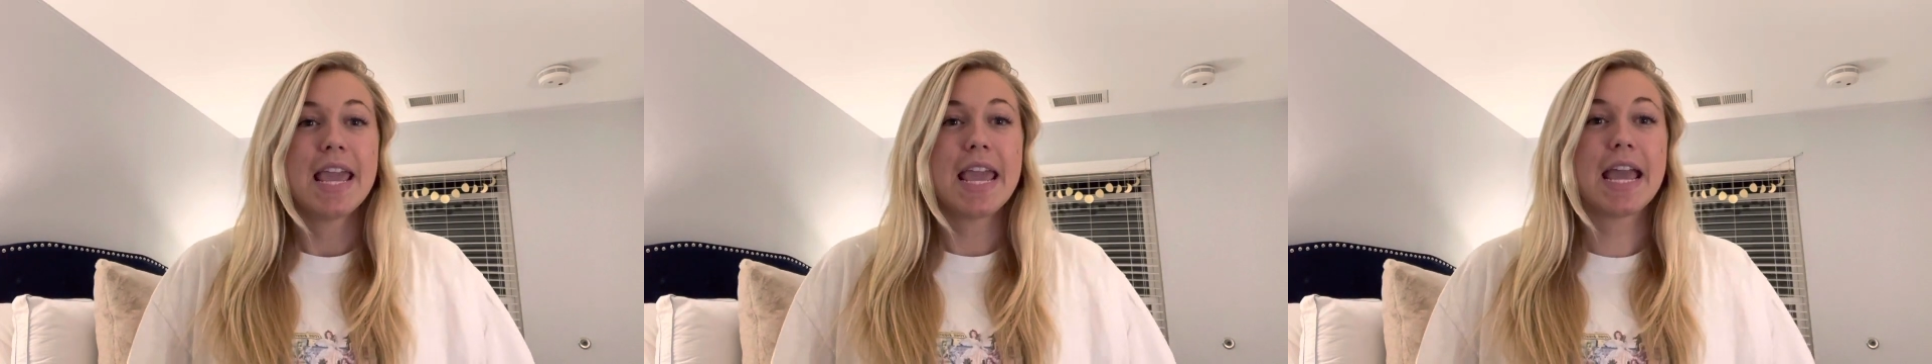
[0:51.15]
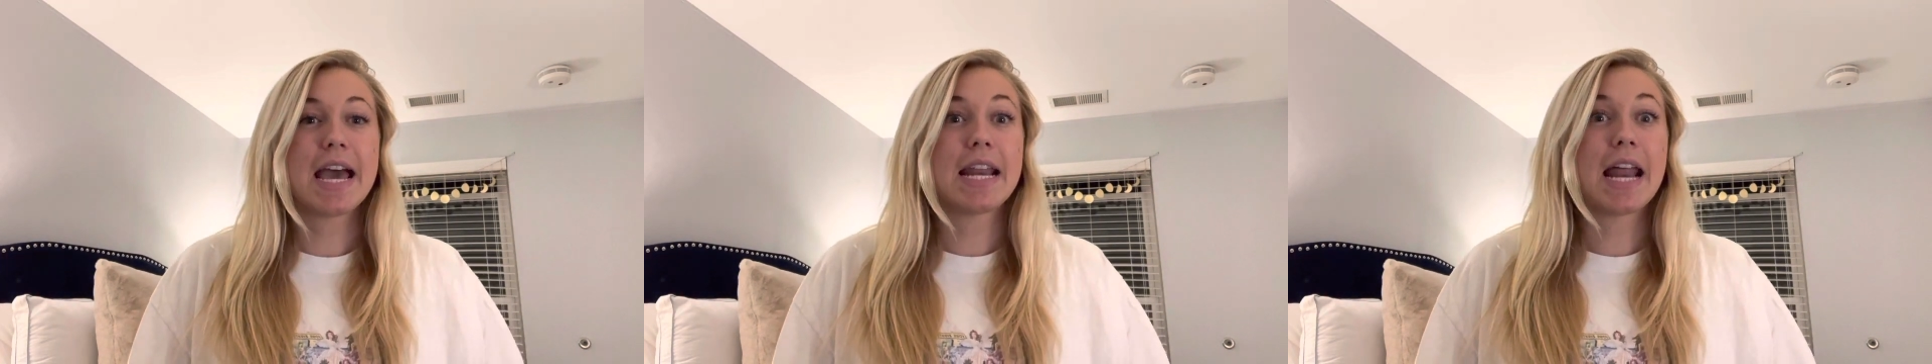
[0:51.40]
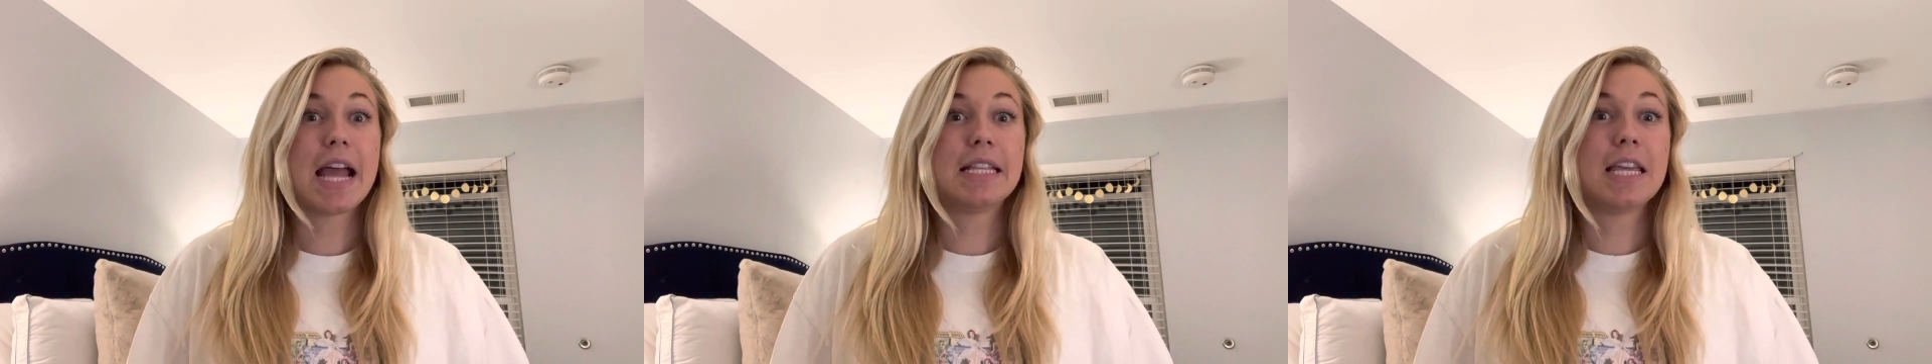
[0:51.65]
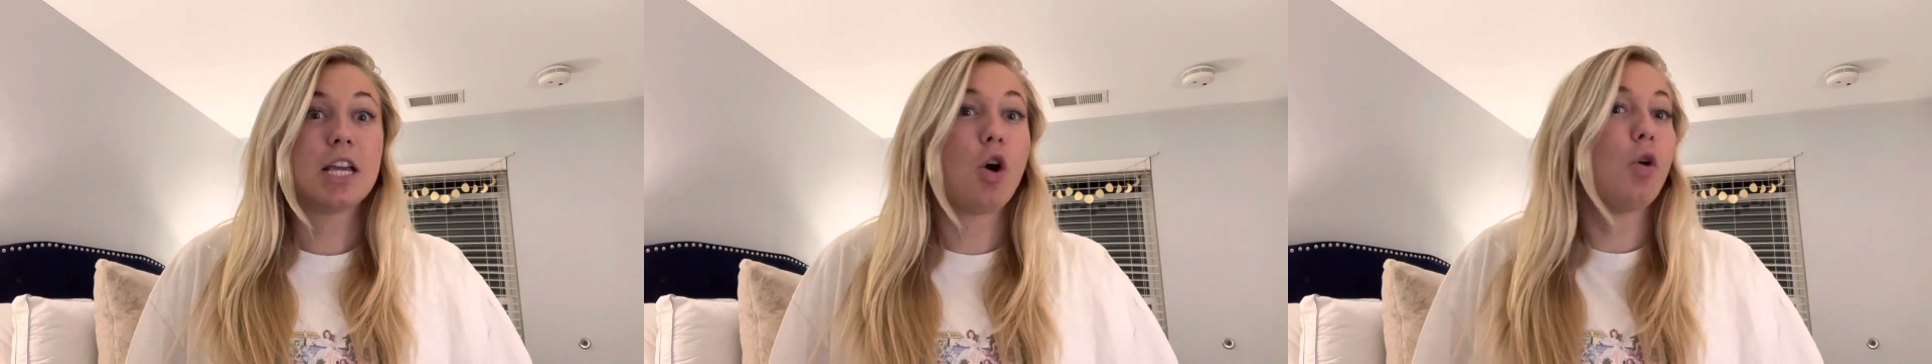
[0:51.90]
and I
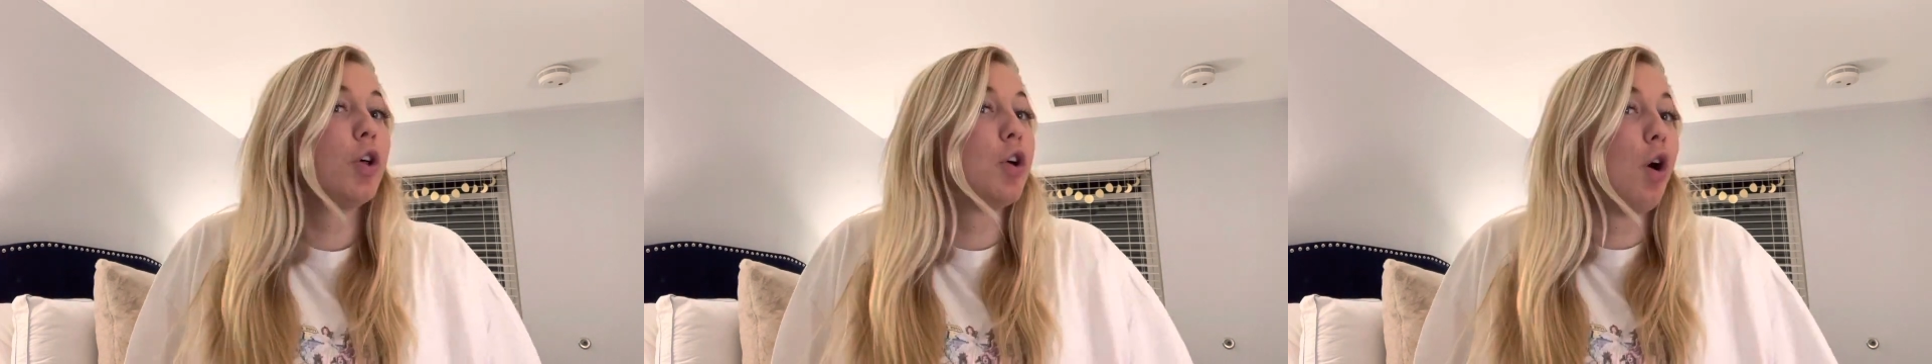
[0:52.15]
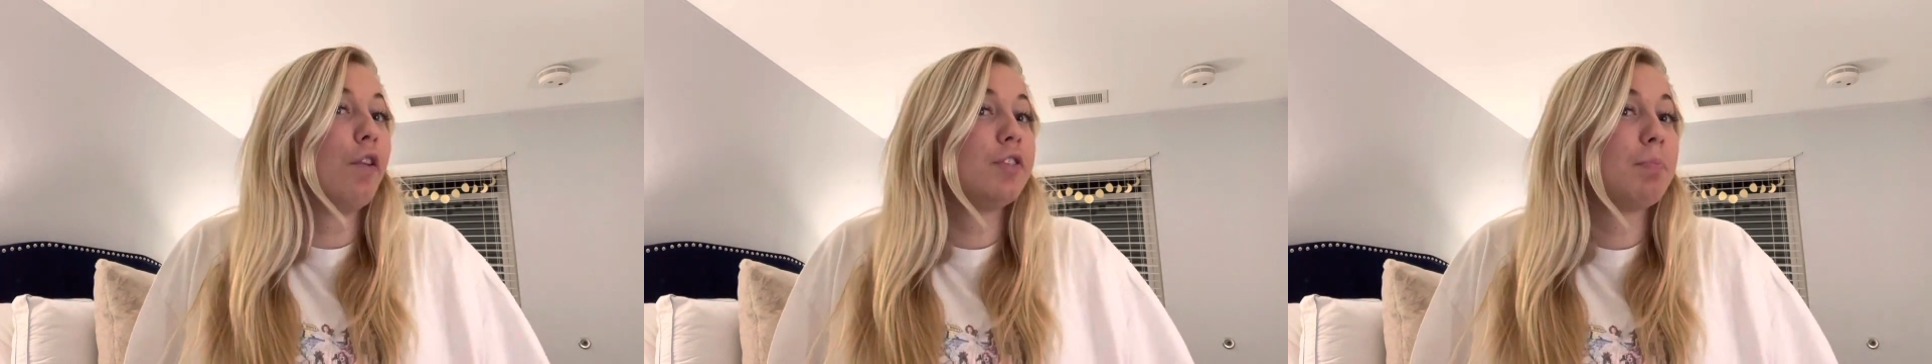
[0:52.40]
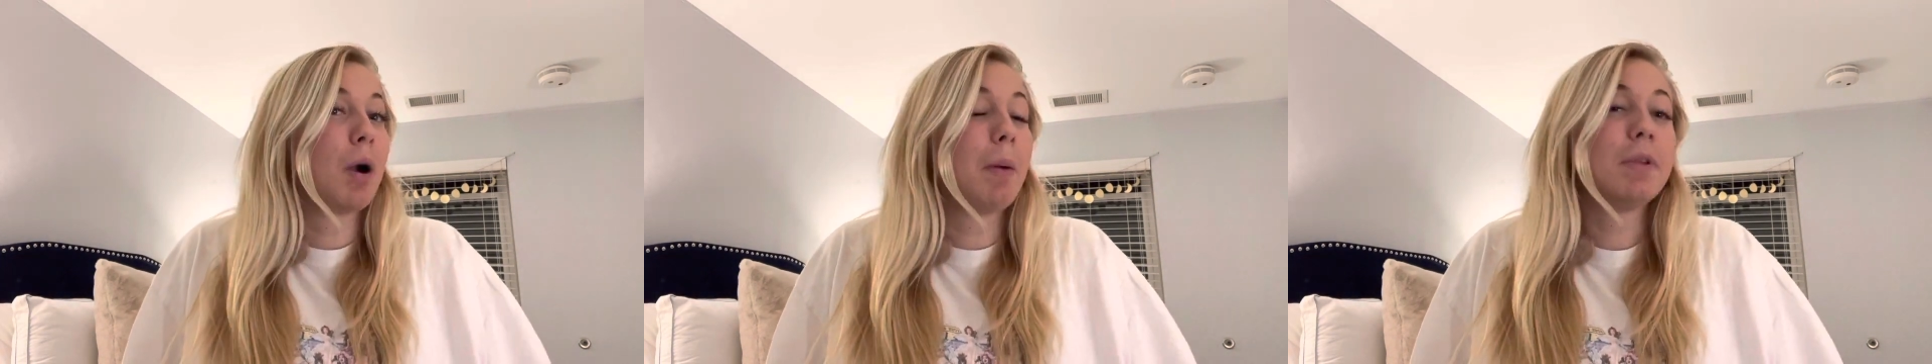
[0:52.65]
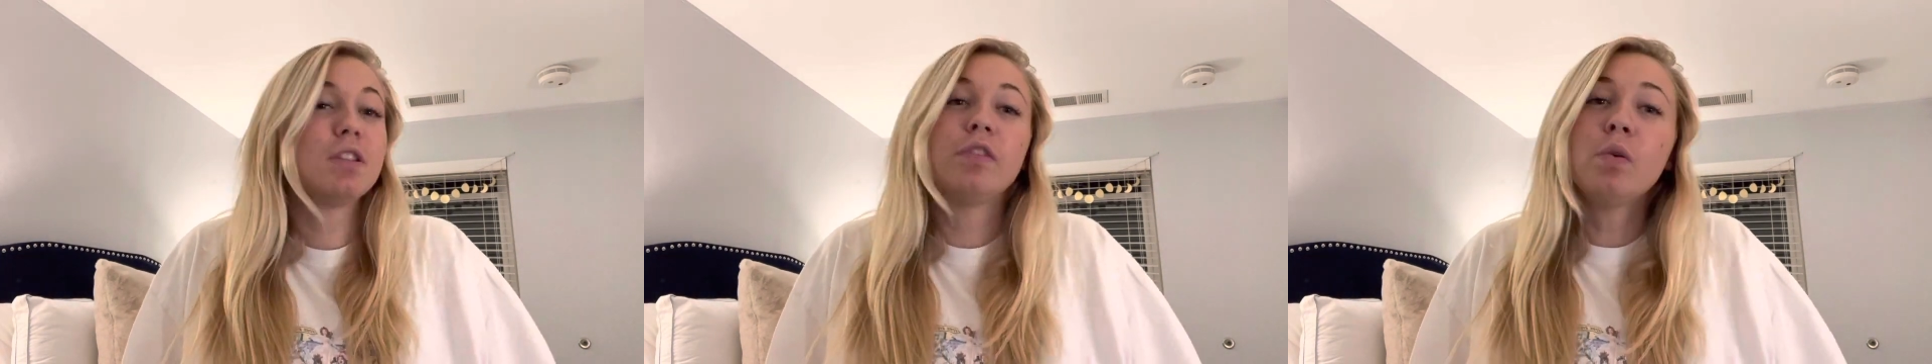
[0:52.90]
take all the golf
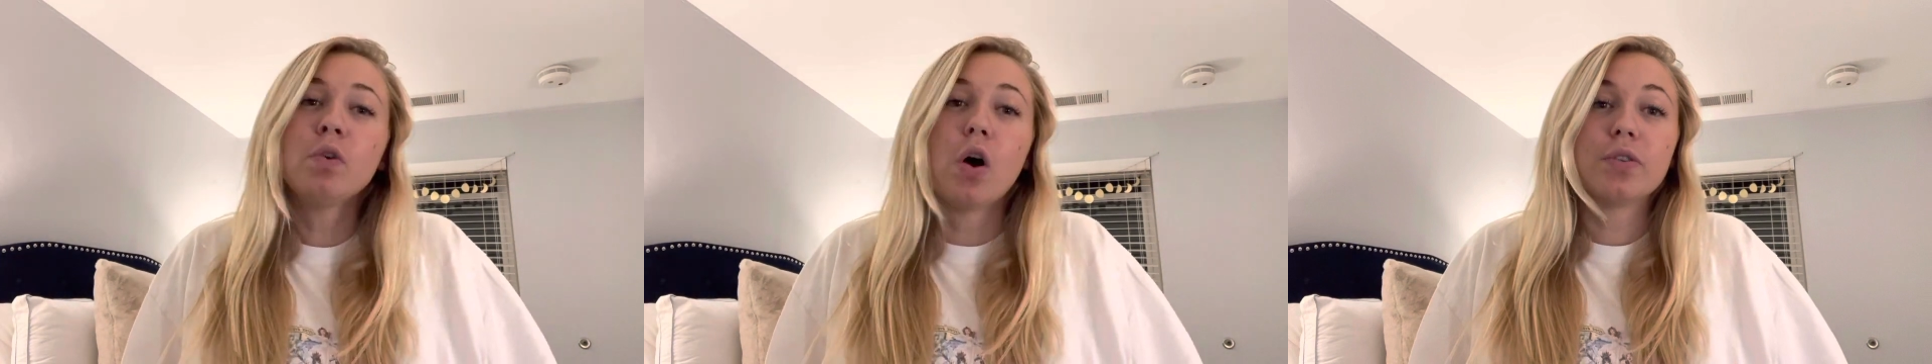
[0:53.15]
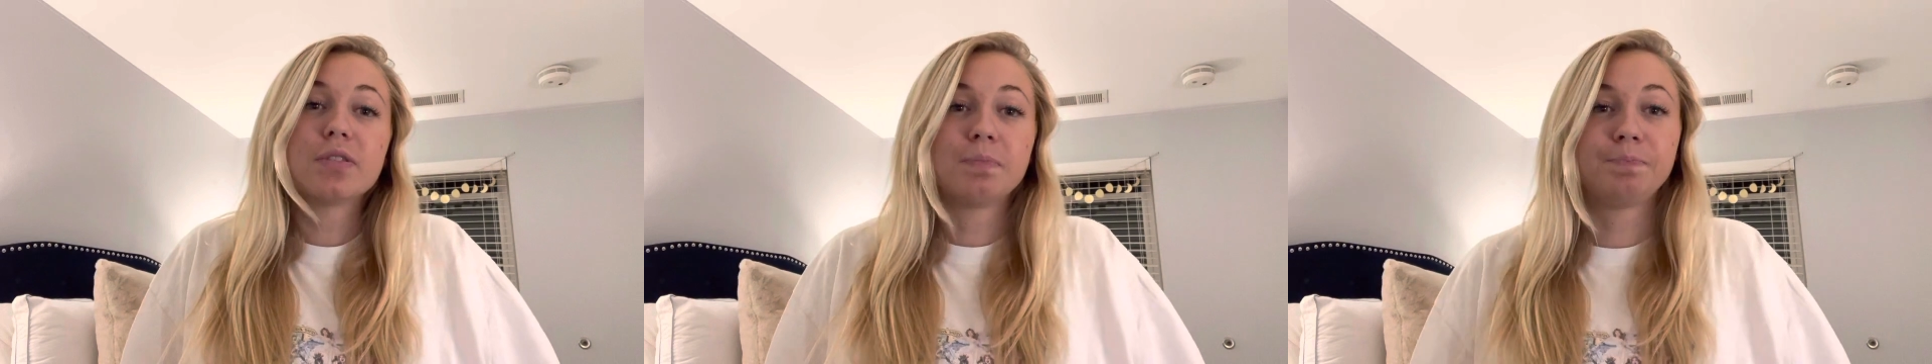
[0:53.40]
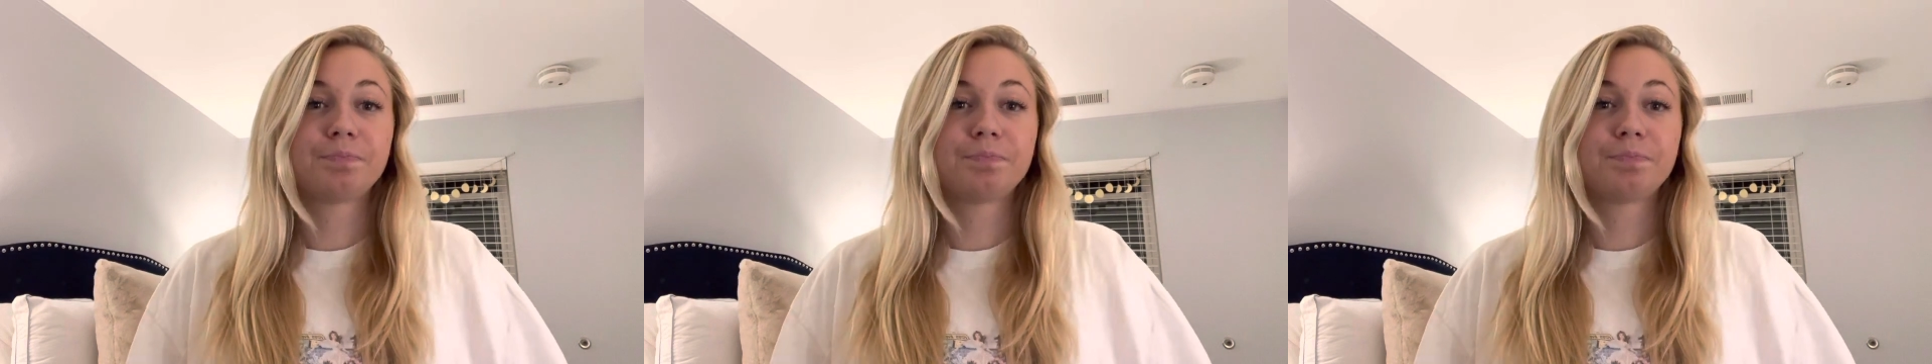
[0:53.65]
department's phone calls.